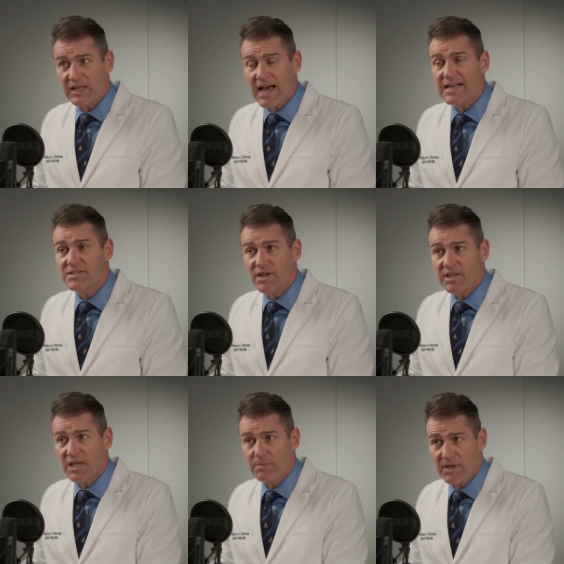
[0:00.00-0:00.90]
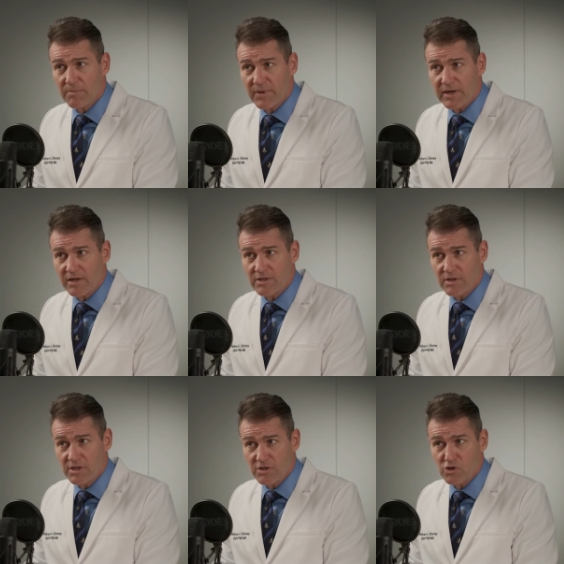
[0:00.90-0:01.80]
The guide's going to keep the implant on
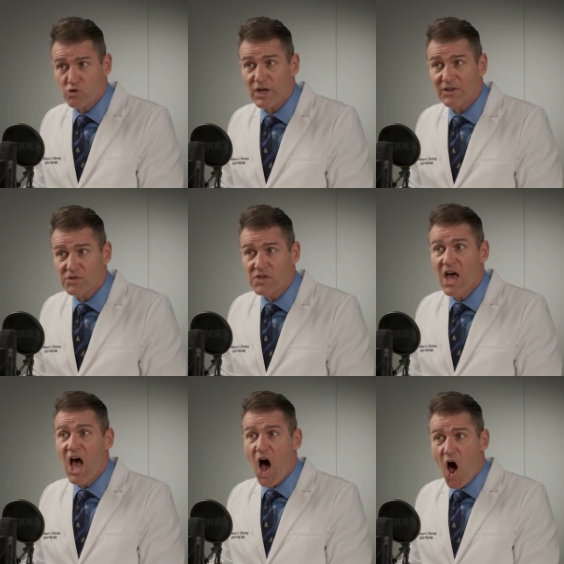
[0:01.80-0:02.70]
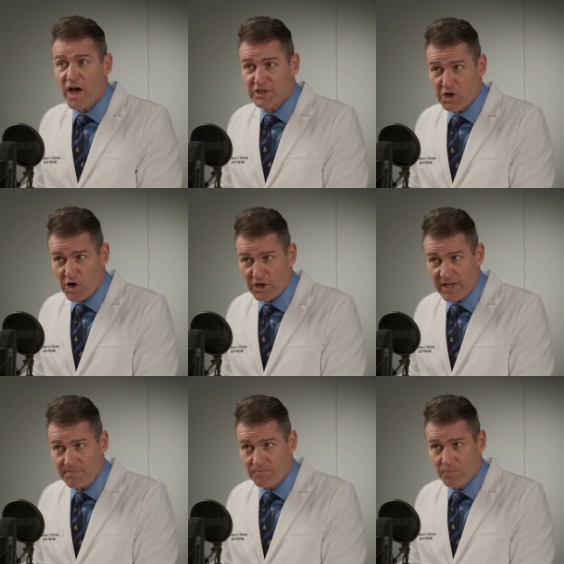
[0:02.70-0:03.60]
the drills on
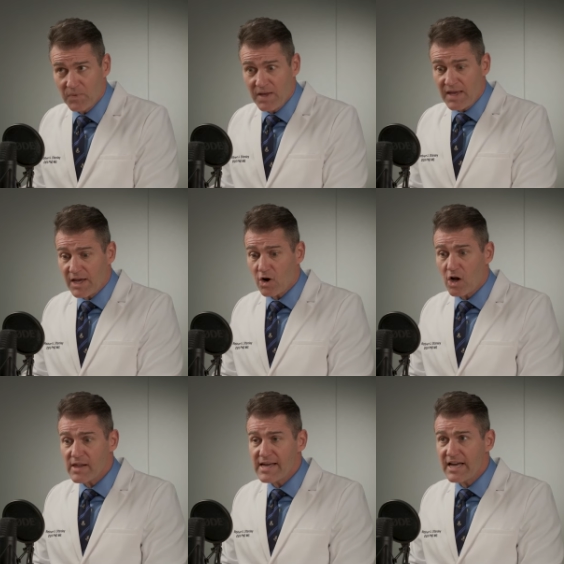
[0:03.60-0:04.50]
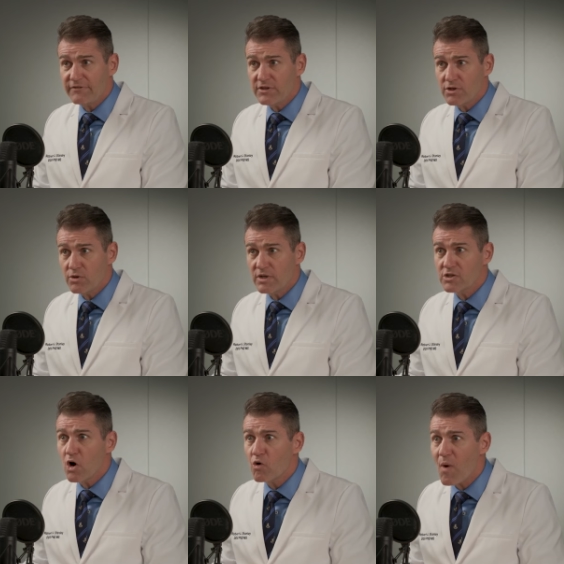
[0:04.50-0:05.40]
target. And all I have to do
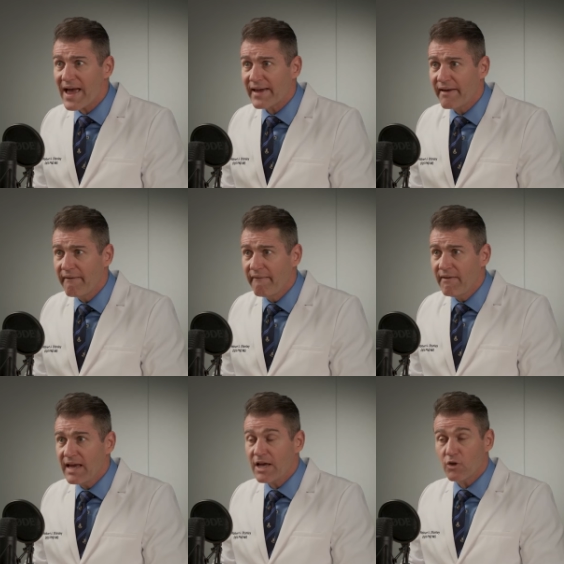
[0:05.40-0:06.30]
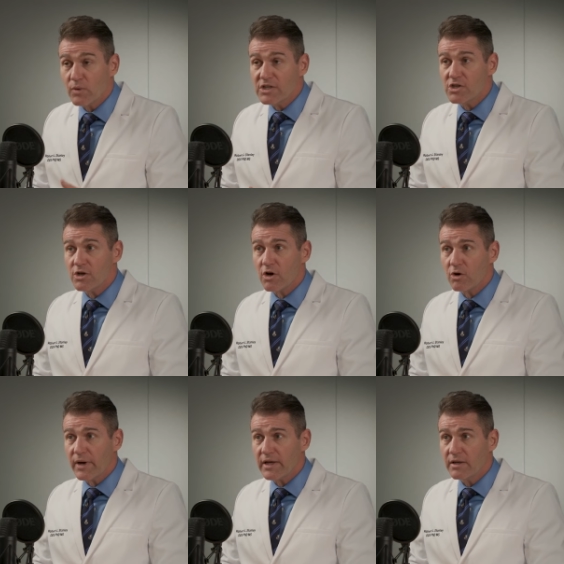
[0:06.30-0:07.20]
is go quick. And the reason you go
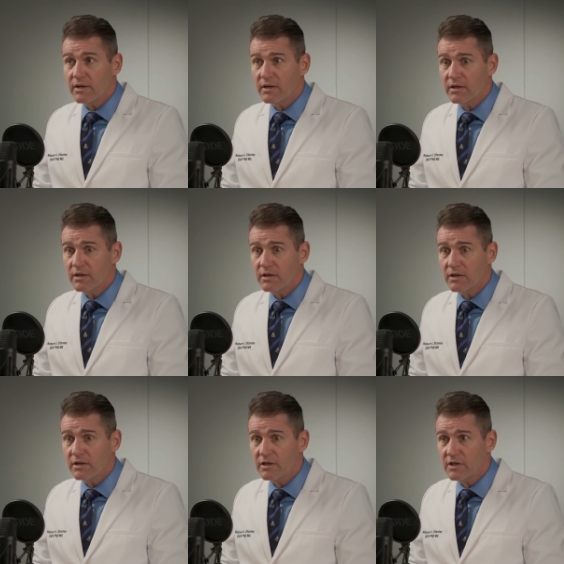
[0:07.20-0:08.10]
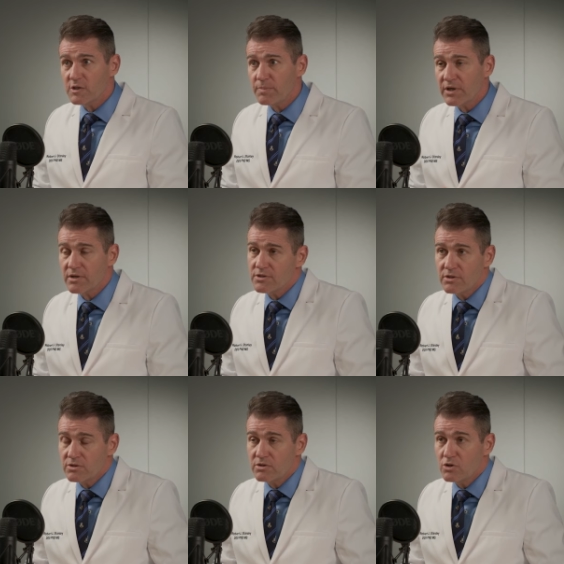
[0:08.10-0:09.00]
quick is because
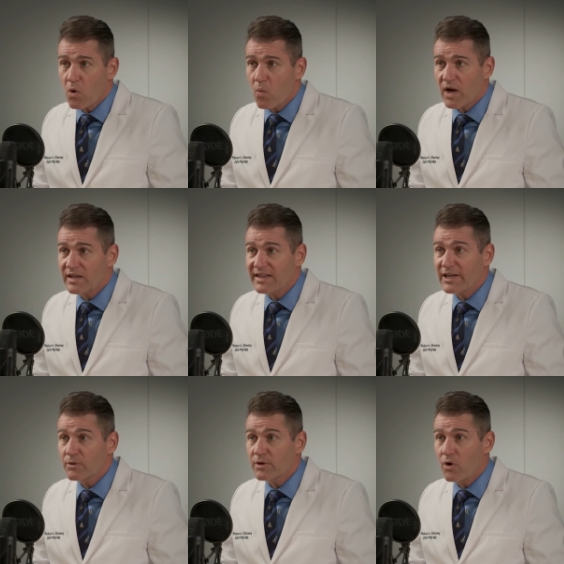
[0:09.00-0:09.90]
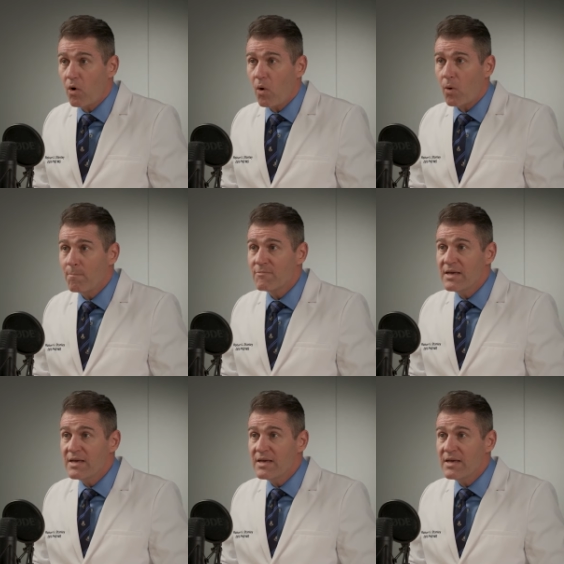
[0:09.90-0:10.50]
you don't want to linger in the hole.